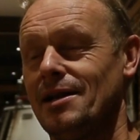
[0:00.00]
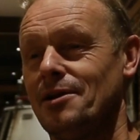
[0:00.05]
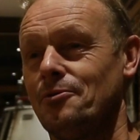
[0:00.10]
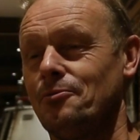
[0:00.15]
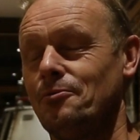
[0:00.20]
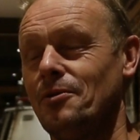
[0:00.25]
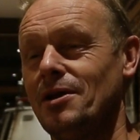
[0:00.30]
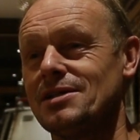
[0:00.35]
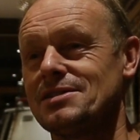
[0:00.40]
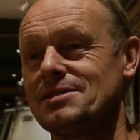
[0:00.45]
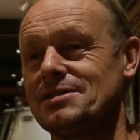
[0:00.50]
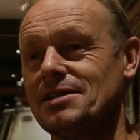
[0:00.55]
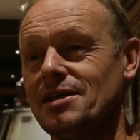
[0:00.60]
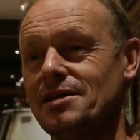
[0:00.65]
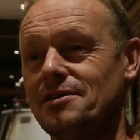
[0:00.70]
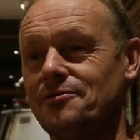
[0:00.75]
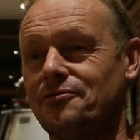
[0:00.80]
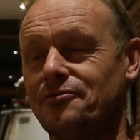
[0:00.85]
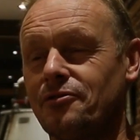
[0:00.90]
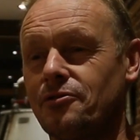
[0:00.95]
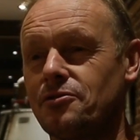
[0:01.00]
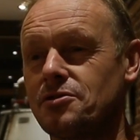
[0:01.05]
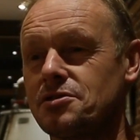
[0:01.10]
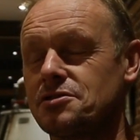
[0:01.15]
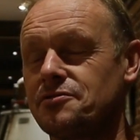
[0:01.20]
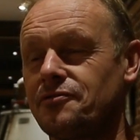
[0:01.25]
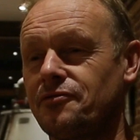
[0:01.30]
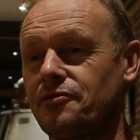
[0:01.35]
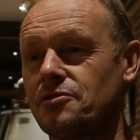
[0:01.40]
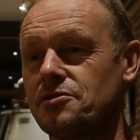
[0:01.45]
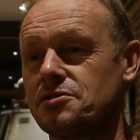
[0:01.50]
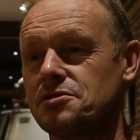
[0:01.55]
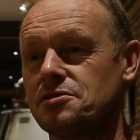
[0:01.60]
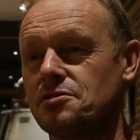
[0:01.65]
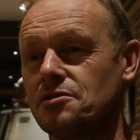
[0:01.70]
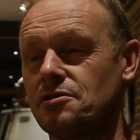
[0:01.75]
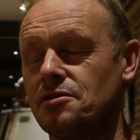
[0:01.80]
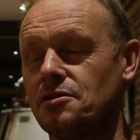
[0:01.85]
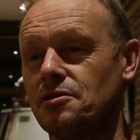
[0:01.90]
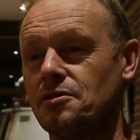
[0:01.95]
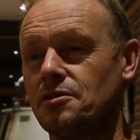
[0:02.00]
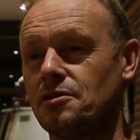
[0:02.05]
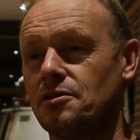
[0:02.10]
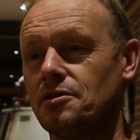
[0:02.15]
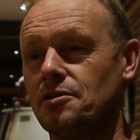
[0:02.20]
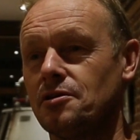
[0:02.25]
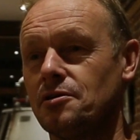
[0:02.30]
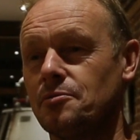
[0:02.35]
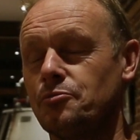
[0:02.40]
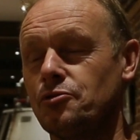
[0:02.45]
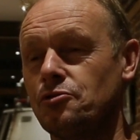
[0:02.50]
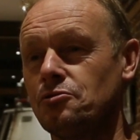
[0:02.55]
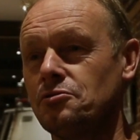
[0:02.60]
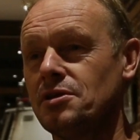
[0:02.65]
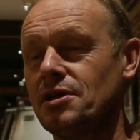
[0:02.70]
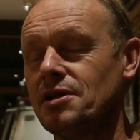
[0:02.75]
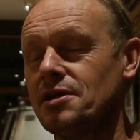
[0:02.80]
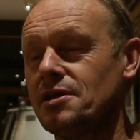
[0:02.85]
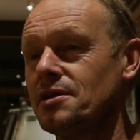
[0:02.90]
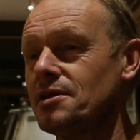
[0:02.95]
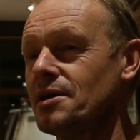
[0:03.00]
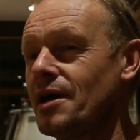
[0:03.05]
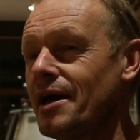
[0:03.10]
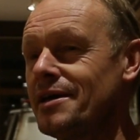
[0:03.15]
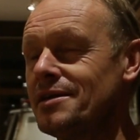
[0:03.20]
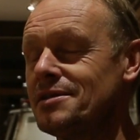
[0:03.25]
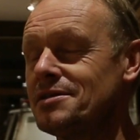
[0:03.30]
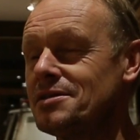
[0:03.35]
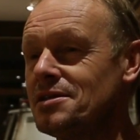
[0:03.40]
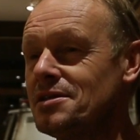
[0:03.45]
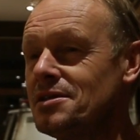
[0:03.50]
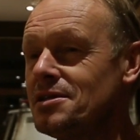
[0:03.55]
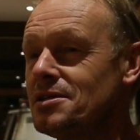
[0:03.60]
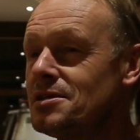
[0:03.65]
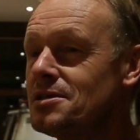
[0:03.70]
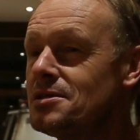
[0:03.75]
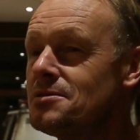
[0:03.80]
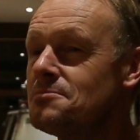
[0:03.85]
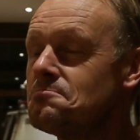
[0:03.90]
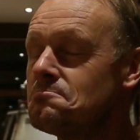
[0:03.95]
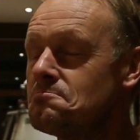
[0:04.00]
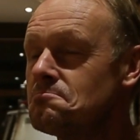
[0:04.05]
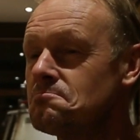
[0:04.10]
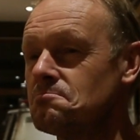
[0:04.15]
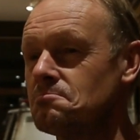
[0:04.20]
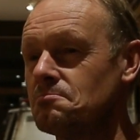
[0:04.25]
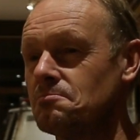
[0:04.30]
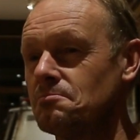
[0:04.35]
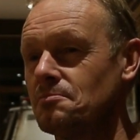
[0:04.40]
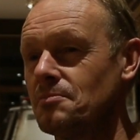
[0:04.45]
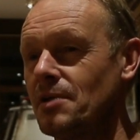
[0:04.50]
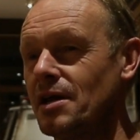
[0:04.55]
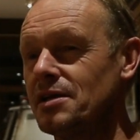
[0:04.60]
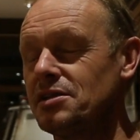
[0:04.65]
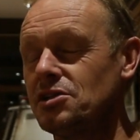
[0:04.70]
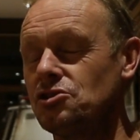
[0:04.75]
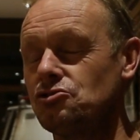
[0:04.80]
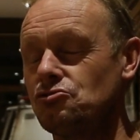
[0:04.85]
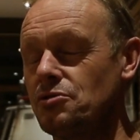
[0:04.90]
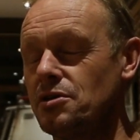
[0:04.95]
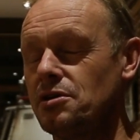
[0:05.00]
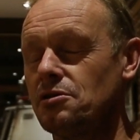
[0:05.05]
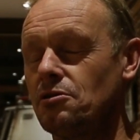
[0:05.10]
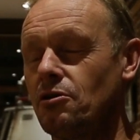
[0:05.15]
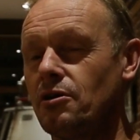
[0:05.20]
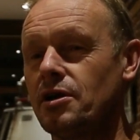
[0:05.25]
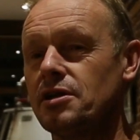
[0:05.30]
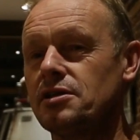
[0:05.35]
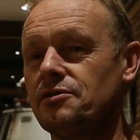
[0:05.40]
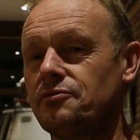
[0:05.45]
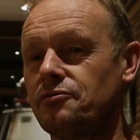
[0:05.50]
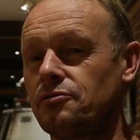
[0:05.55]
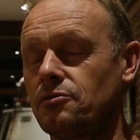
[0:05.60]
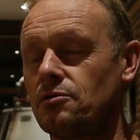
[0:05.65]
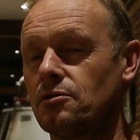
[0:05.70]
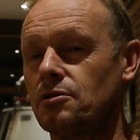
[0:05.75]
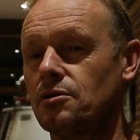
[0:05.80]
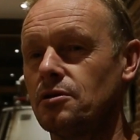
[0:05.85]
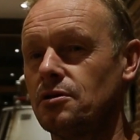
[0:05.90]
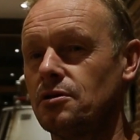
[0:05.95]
will say first brew day 83 or 84.